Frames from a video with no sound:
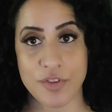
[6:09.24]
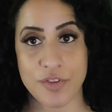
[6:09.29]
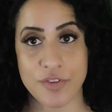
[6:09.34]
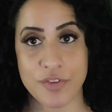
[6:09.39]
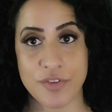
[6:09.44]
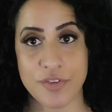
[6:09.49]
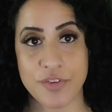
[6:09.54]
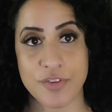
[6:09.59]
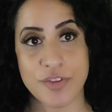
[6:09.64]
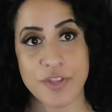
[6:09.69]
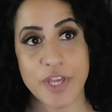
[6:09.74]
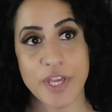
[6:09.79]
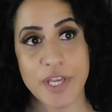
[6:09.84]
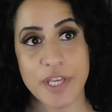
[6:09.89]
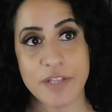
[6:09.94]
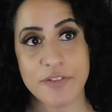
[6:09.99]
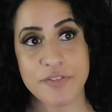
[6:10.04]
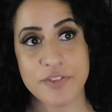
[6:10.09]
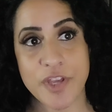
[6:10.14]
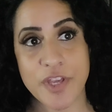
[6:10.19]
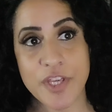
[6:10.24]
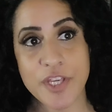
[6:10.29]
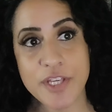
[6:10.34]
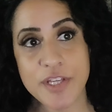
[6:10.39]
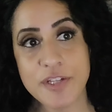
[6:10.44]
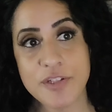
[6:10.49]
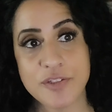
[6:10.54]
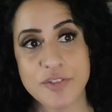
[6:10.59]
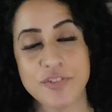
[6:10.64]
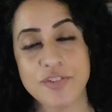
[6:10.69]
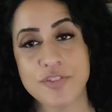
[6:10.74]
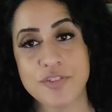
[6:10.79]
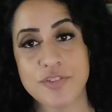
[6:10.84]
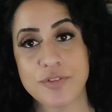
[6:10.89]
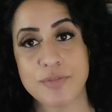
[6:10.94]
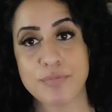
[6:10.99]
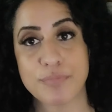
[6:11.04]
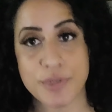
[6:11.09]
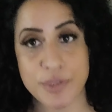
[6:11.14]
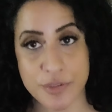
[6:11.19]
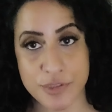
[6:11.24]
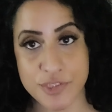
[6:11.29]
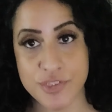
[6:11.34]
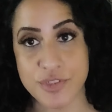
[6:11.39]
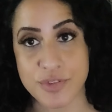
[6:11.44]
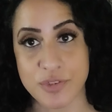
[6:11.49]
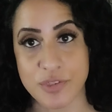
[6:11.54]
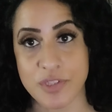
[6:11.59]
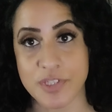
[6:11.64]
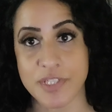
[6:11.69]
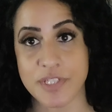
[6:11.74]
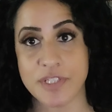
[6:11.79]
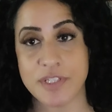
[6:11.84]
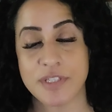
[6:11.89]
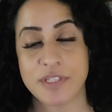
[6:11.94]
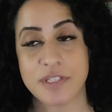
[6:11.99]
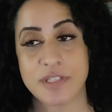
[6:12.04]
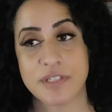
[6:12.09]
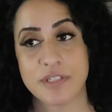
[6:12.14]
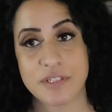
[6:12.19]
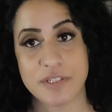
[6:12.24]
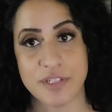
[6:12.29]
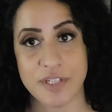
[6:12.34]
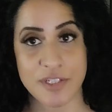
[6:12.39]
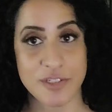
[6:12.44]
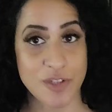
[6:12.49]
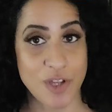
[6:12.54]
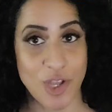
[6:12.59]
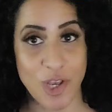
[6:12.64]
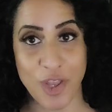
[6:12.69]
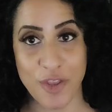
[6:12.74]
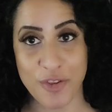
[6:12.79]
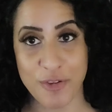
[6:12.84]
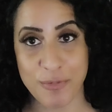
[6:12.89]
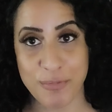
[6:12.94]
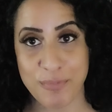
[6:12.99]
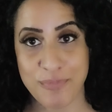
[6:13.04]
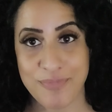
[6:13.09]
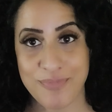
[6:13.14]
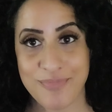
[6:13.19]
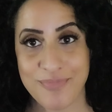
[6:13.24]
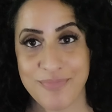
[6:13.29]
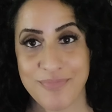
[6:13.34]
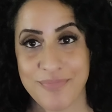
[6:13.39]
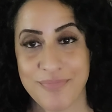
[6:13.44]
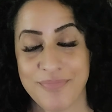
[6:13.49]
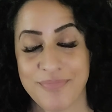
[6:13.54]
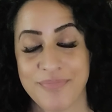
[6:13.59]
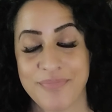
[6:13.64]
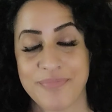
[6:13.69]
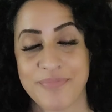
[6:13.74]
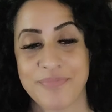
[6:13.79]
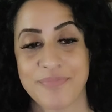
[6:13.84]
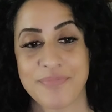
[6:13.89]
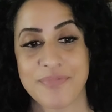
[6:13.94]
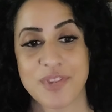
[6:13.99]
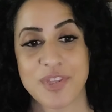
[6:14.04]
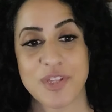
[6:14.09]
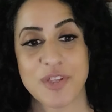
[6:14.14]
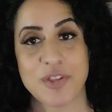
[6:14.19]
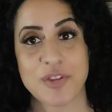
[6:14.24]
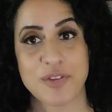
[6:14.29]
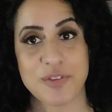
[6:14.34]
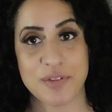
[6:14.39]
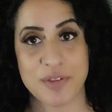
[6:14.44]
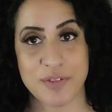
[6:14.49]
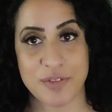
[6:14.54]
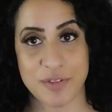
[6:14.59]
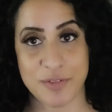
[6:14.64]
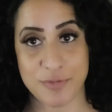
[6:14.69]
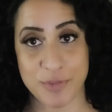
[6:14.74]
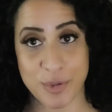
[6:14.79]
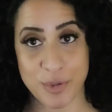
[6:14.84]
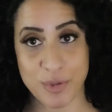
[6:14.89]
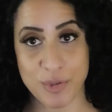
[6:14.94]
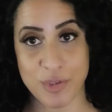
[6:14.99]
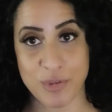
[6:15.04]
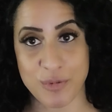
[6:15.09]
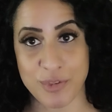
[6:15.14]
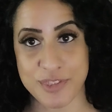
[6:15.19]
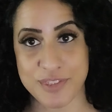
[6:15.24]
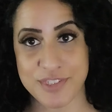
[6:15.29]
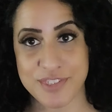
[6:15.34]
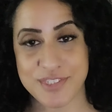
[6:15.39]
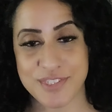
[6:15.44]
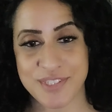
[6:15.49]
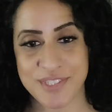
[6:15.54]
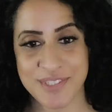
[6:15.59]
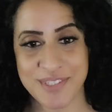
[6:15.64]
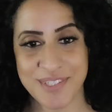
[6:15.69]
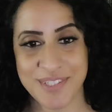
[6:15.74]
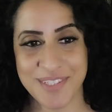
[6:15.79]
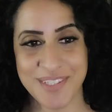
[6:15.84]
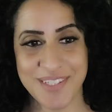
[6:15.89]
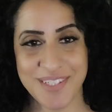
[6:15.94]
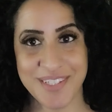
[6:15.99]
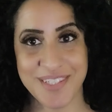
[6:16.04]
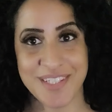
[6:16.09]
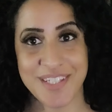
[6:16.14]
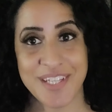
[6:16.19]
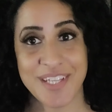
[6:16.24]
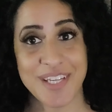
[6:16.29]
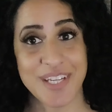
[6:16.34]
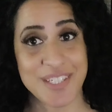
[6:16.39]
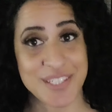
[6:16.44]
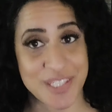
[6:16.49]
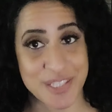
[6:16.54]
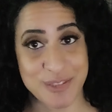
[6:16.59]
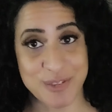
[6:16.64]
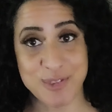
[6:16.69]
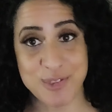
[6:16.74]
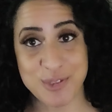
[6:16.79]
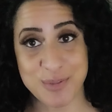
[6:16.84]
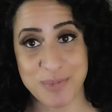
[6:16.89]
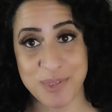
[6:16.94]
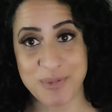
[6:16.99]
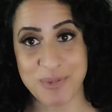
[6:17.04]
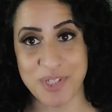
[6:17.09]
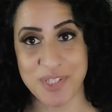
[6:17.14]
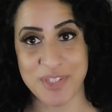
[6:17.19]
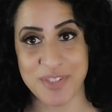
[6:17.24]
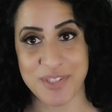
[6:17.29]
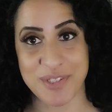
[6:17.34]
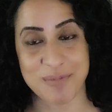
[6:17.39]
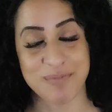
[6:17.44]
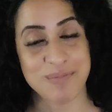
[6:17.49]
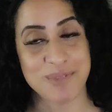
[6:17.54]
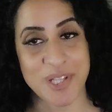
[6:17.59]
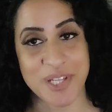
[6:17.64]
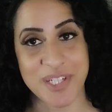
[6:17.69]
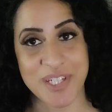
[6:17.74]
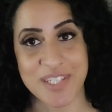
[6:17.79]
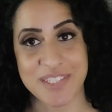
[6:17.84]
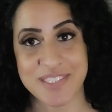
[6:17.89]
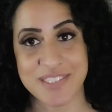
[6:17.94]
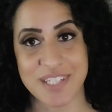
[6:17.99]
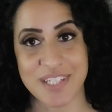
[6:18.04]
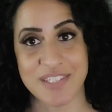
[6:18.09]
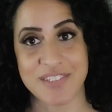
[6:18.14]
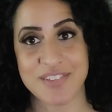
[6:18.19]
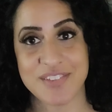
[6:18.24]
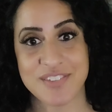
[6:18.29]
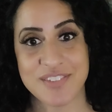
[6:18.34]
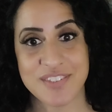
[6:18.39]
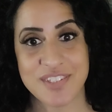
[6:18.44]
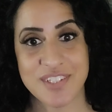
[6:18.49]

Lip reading: they take it personally, not all of them, the vocal ones, and I used to be one of them, like I said.